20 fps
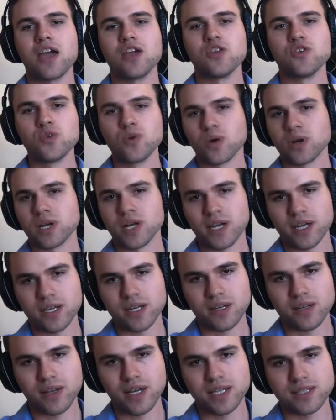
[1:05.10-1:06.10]
you are not going
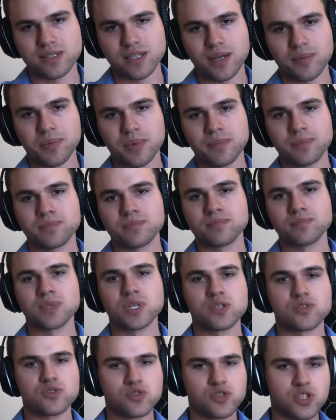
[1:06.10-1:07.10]
to class up
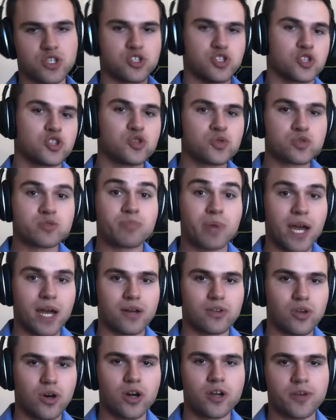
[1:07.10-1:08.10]
because there's such a huge
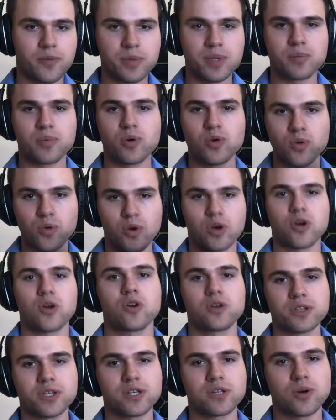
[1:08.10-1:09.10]
backlog of people who are
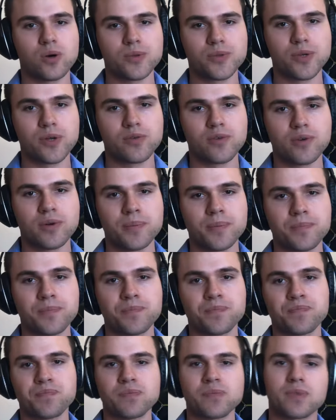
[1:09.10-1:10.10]
currently in holdover.
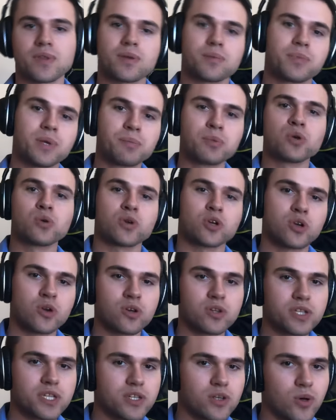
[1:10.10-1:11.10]
People who are
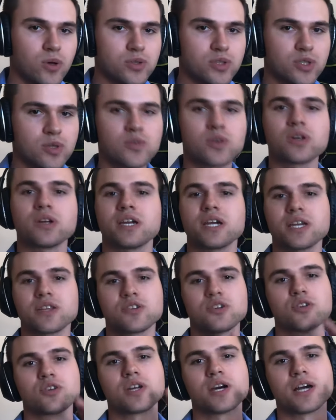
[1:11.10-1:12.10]
currently in holdover, and
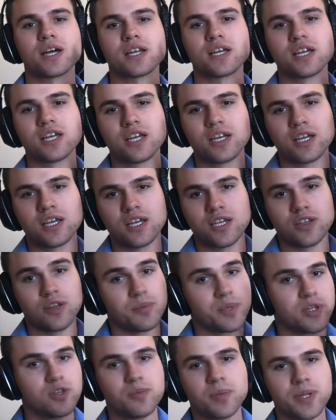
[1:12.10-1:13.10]
you're not,
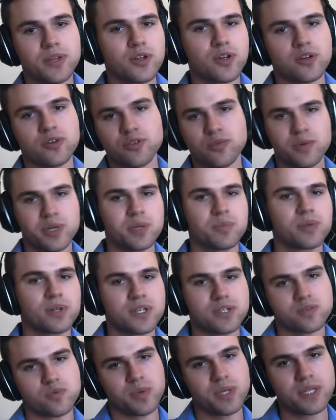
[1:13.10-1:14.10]
you've been there
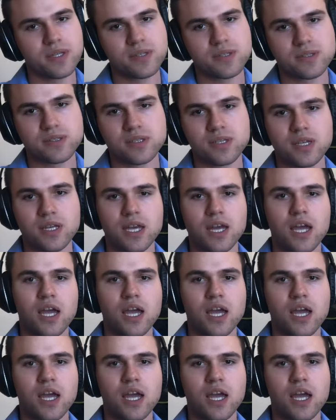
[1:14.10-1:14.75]
3+ weeks.